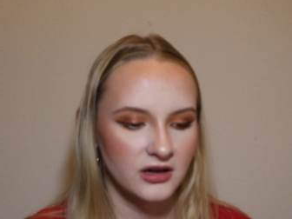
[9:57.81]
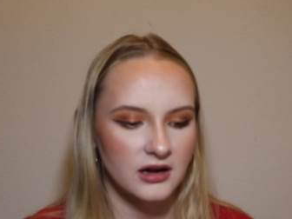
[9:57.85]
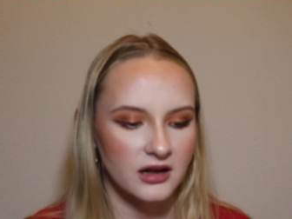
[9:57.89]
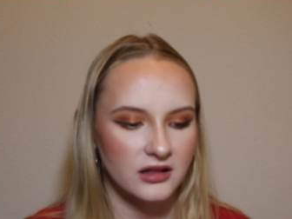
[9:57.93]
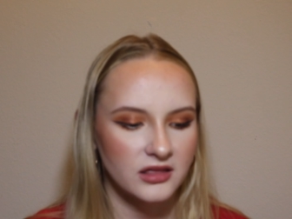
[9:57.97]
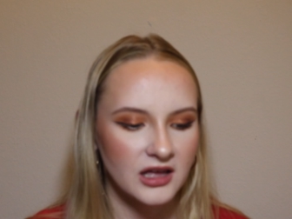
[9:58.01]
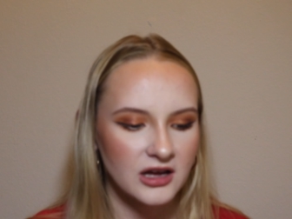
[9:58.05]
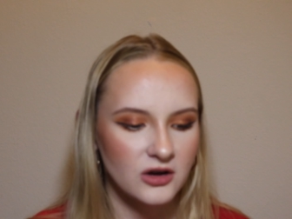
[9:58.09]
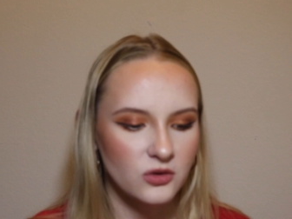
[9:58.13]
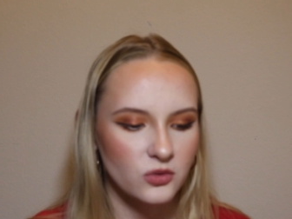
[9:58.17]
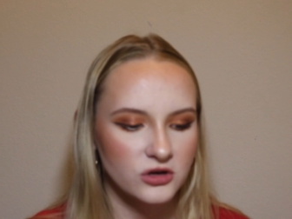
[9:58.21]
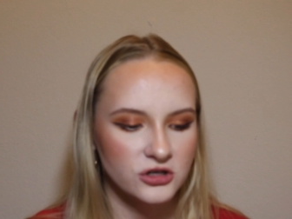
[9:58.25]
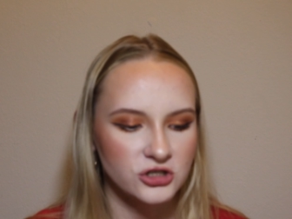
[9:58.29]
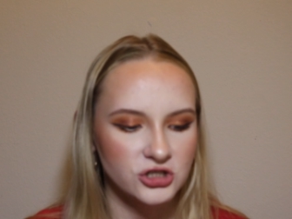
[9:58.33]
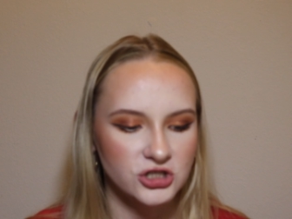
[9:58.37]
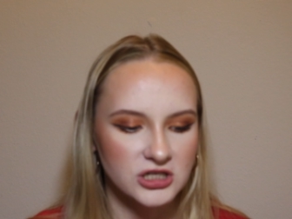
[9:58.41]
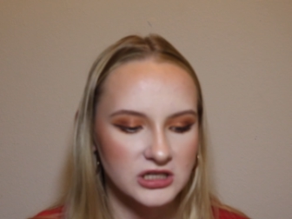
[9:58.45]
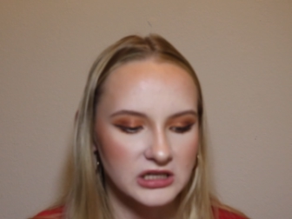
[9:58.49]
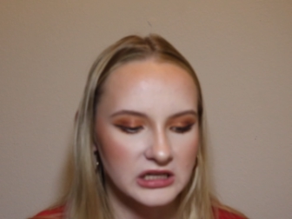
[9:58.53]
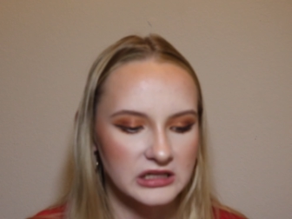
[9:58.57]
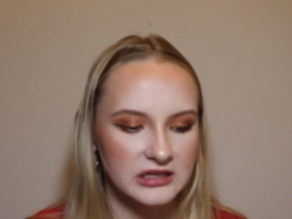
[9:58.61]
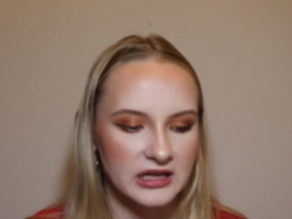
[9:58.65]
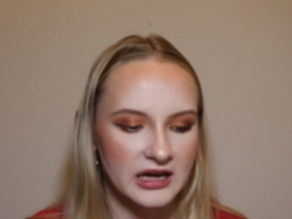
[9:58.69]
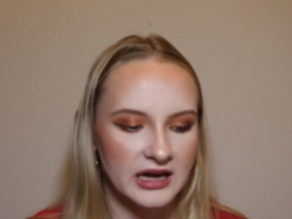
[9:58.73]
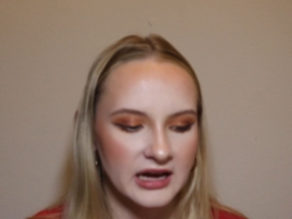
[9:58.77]
I think once she
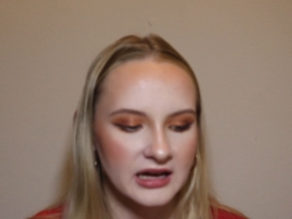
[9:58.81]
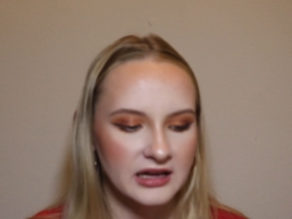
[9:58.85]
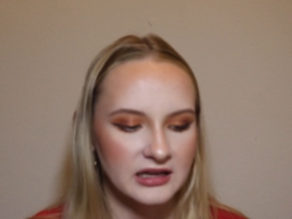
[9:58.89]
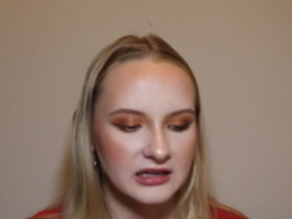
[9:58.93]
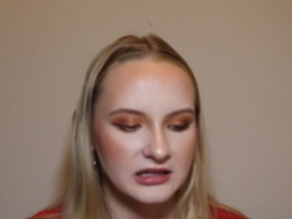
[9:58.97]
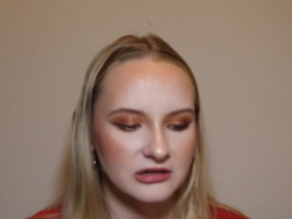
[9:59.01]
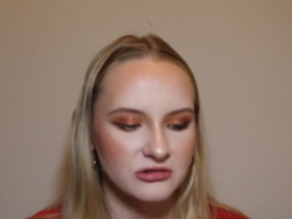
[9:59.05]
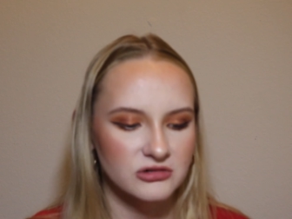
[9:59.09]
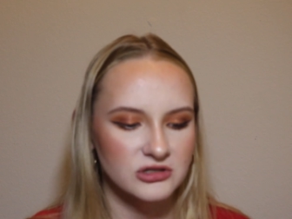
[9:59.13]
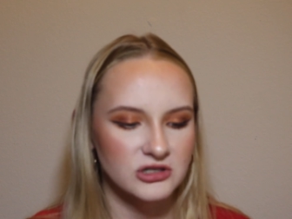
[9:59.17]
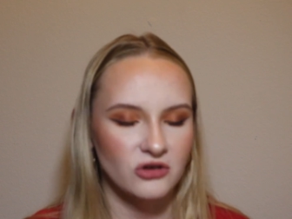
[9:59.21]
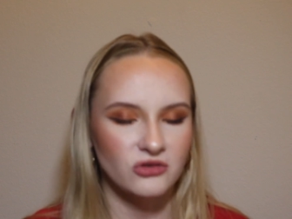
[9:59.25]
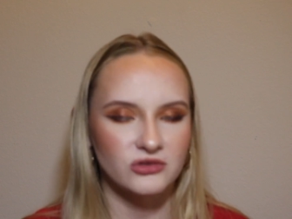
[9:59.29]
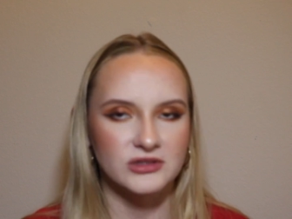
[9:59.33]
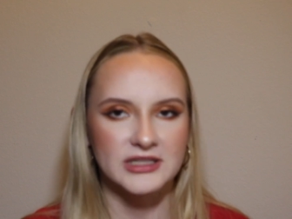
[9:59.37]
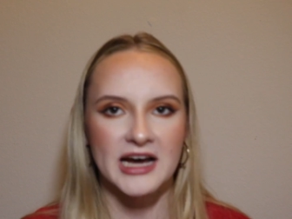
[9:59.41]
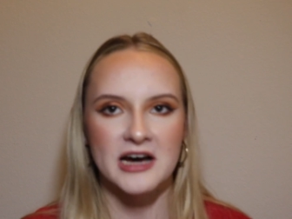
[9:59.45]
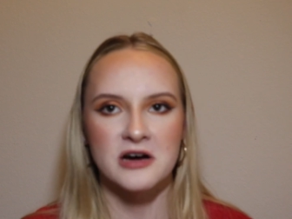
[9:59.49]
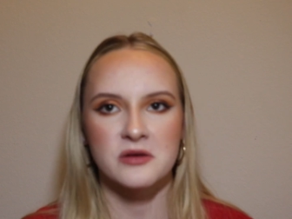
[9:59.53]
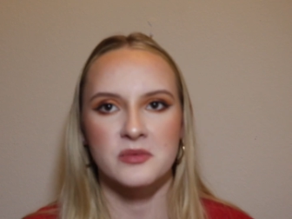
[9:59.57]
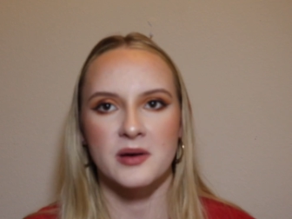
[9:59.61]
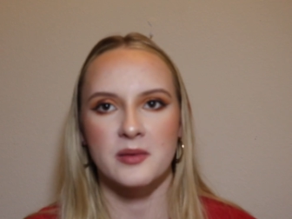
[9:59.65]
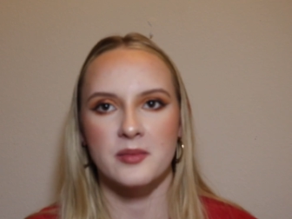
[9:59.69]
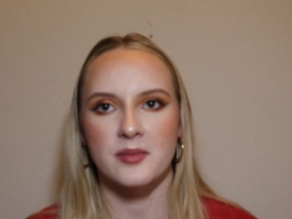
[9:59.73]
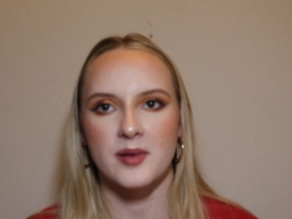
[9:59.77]
did that, there was no
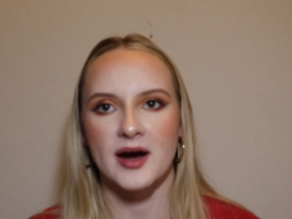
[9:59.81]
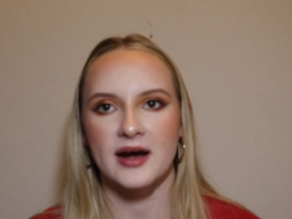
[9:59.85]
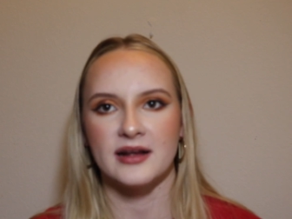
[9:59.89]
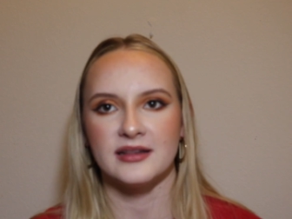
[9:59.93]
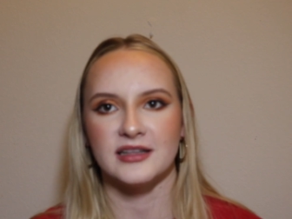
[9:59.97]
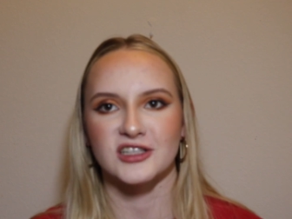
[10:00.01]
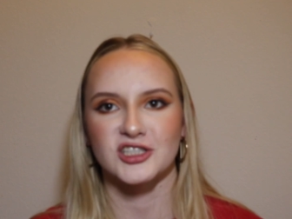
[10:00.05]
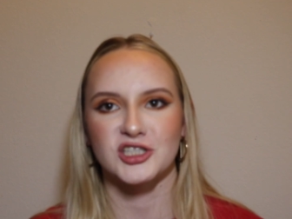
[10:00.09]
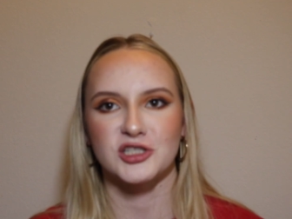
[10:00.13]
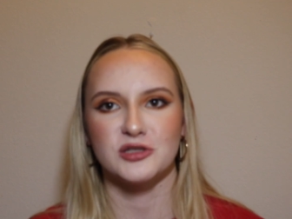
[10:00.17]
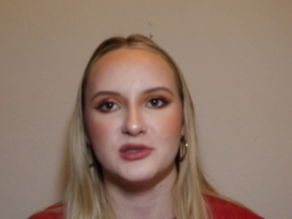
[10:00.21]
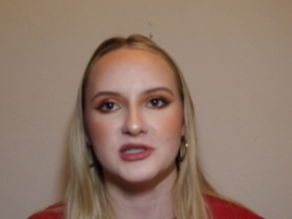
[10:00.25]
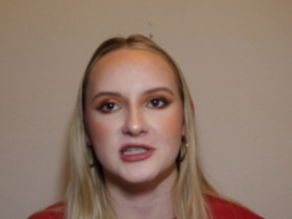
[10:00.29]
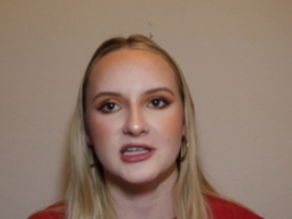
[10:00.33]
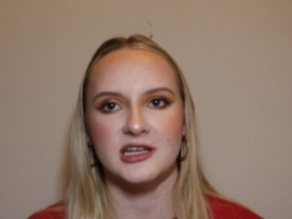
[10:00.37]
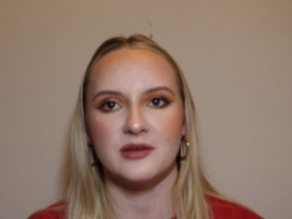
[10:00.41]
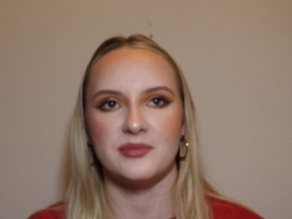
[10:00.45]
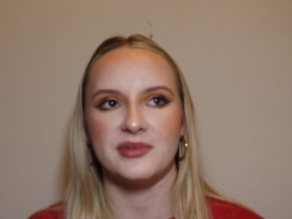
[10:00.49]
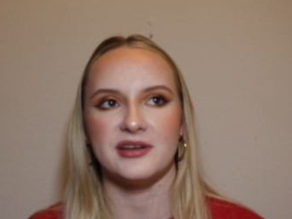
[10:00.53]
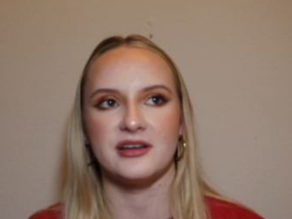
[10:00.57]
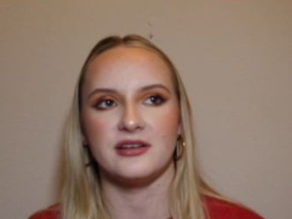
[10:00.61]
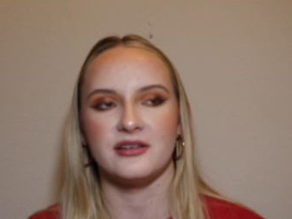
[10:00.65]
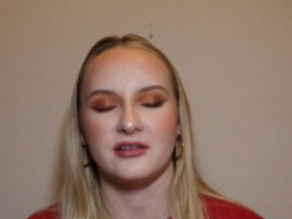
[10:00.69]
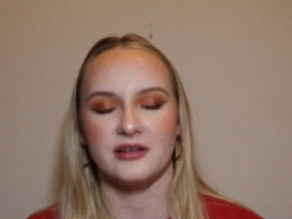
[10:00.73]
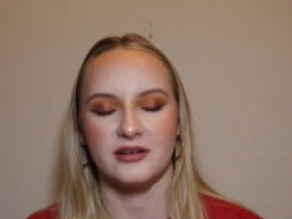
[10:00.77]
doubt in my mind that she was going to
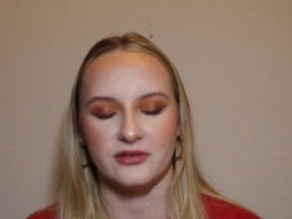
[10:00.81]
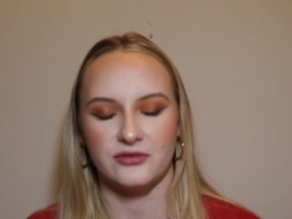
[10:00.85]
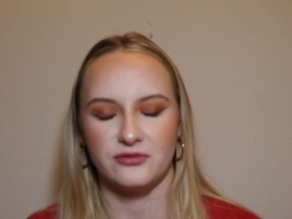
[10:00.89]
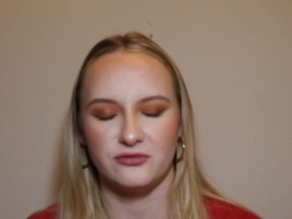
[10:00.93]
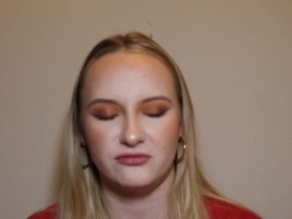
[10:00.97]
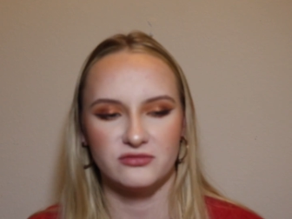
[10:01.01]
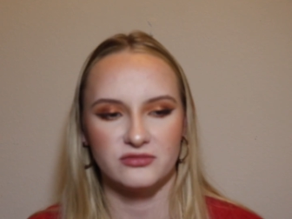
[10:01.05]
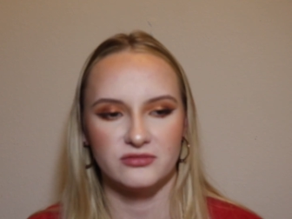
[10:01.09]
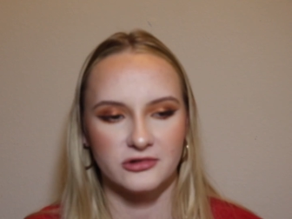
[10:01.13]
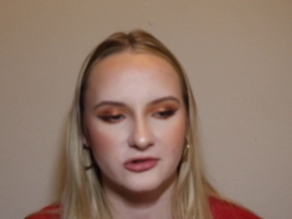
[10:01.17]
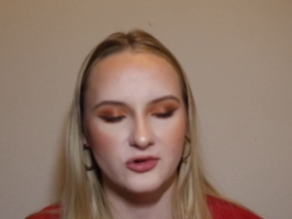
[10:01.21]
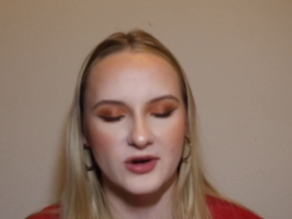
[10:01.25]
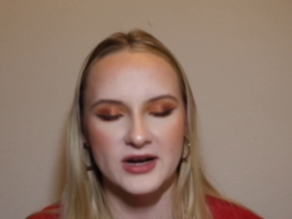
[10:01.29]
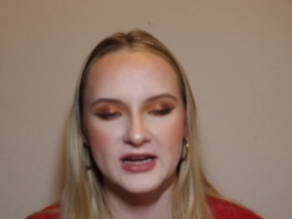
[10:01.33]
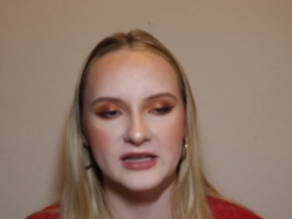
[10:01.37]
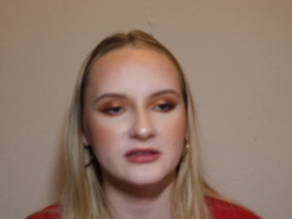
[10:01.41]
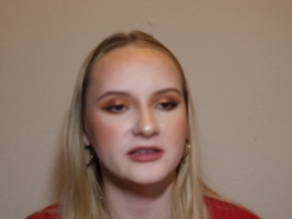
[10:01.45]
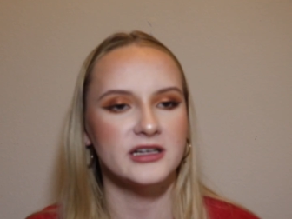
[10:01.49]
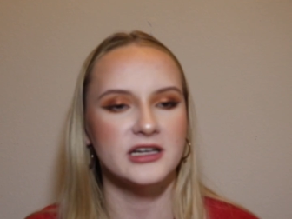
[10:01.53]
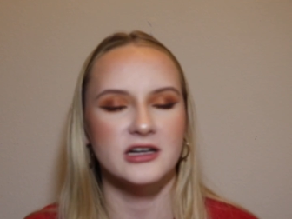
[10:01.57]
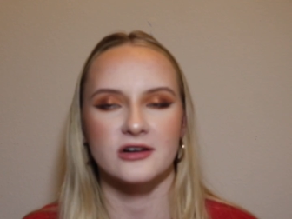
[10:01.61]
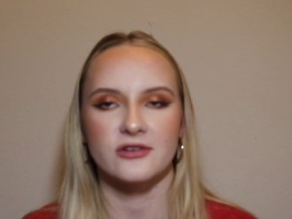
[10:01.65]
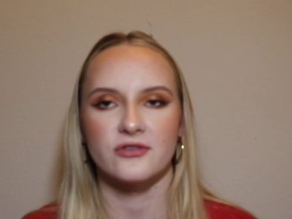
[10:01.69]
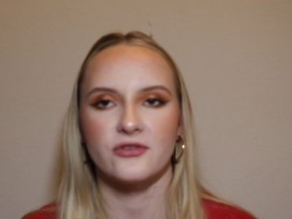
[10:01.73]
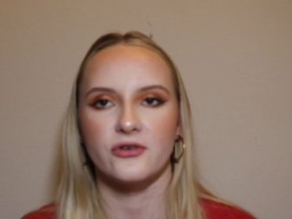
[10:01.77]
be a great
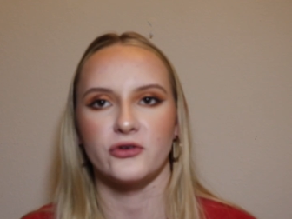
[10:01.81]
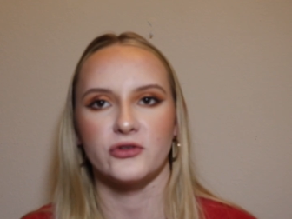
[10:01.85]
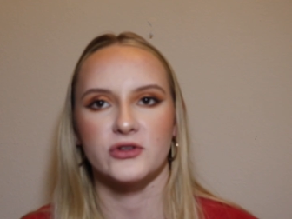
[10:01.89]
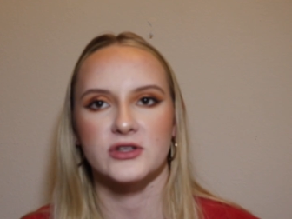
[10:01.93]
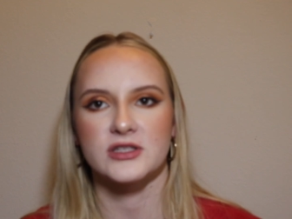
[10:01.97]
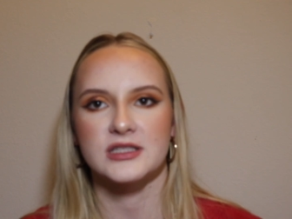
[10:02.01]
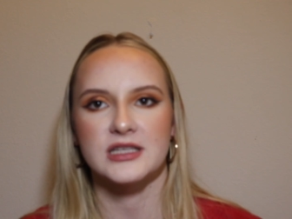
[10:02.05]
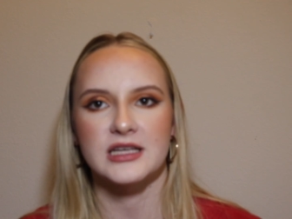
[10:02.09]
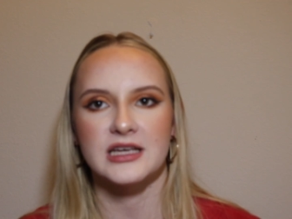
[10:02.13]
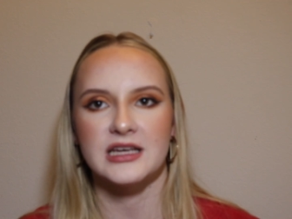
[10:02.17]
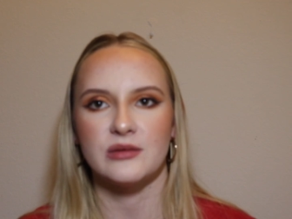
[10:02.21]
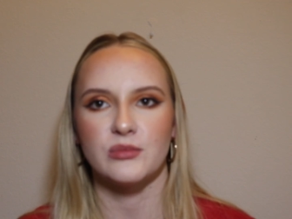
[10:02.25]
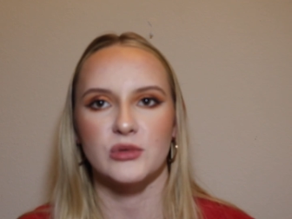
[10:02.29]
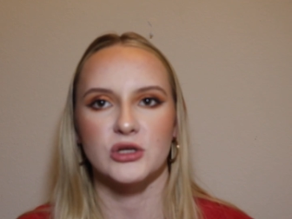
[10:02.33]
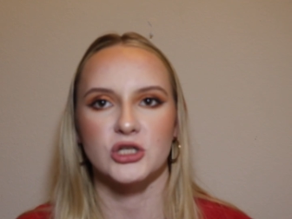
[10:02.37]
leader for this team,